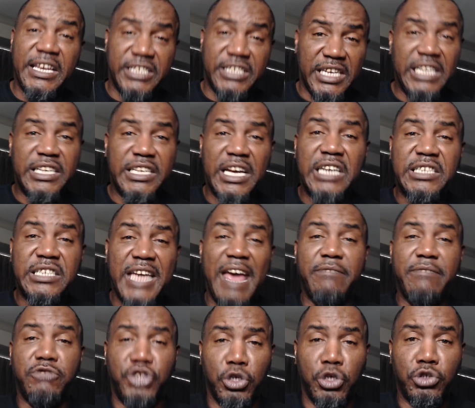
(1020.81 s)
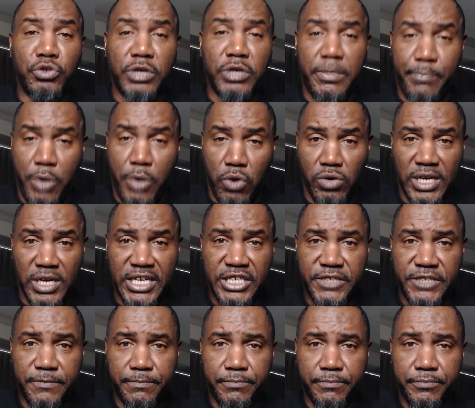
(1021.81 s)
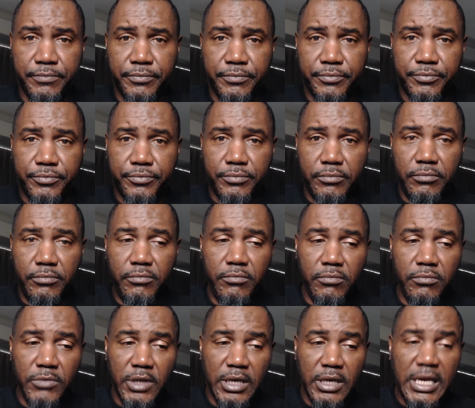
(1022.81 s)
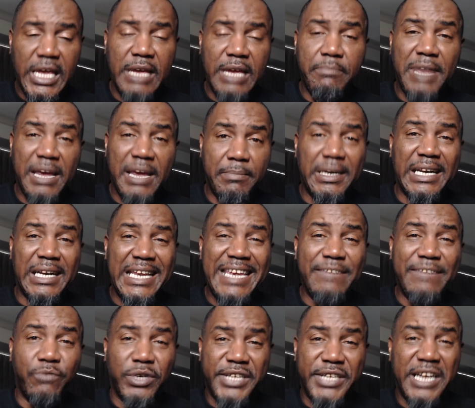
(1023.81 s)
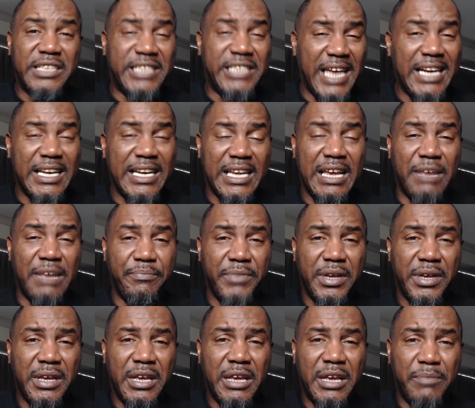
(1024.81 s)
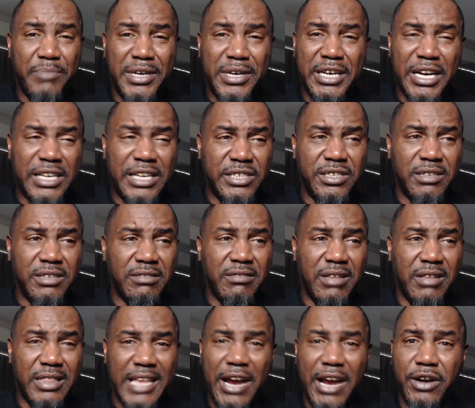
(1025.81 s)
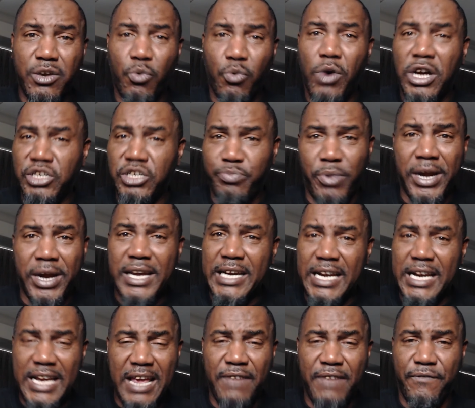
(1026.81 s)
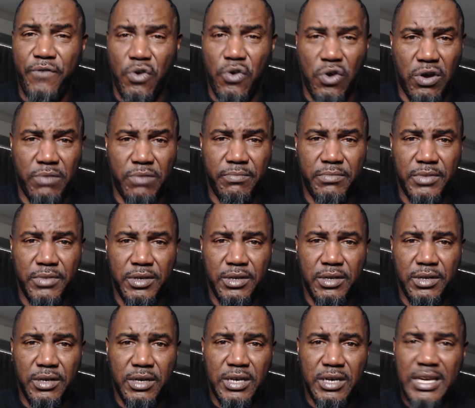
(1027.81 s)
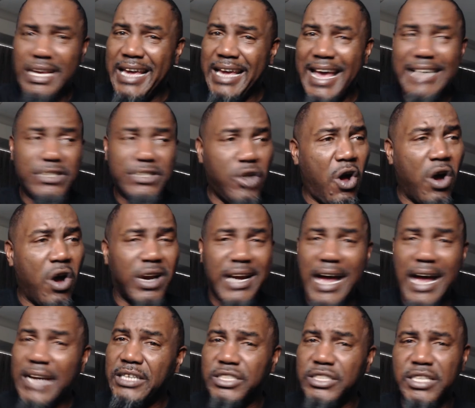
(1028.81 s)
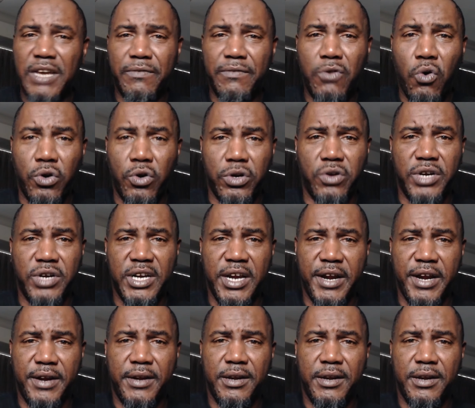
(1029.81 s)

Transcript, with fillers: He does have juice with the police. He may believe what they're telling him because they're the ones bringing it in for him. He has all kind of stuff going on in there.